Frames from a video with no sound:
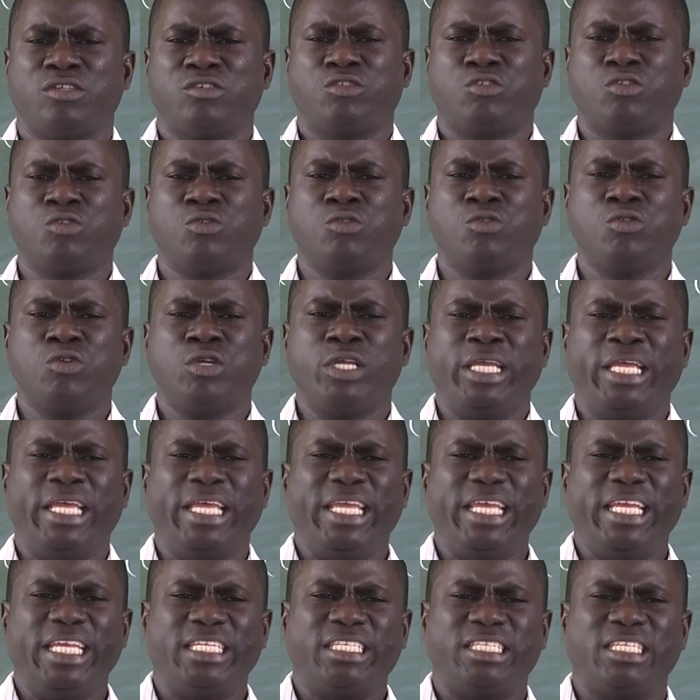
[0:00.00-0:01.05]
through
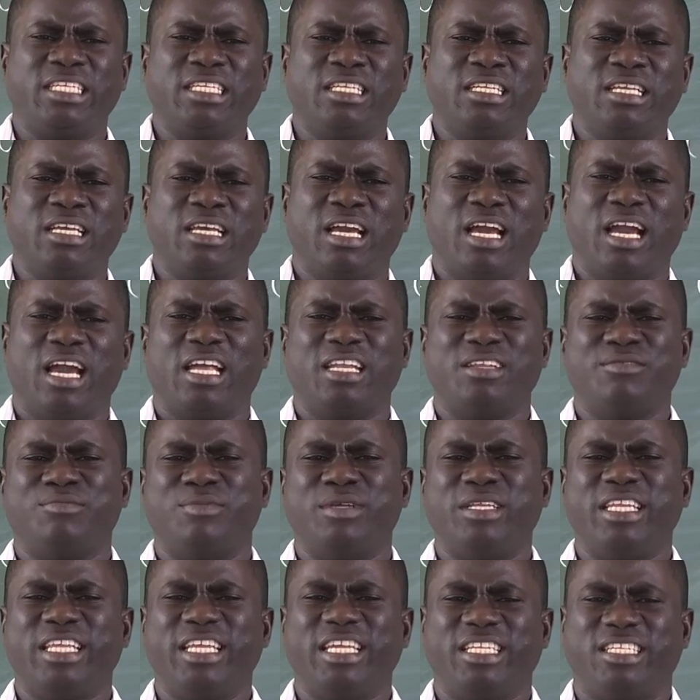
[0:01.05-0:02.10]
eating and
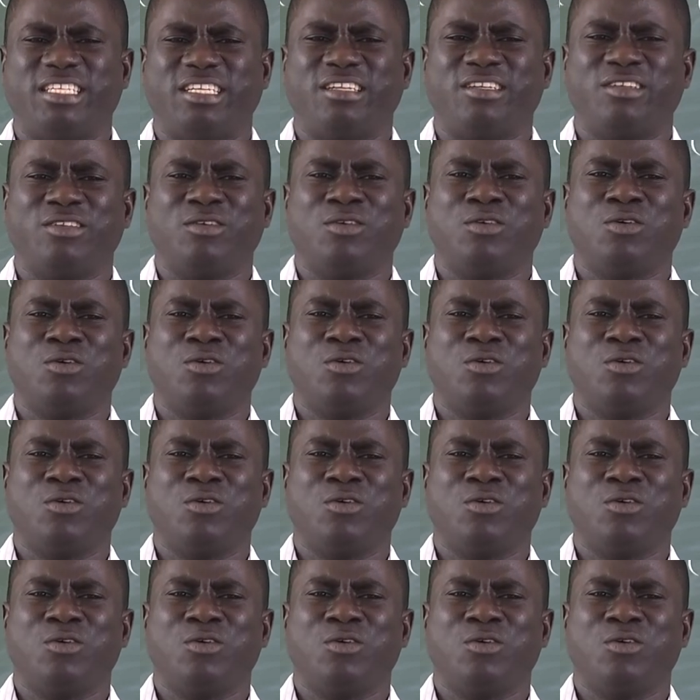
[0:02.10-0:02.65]
being eaten.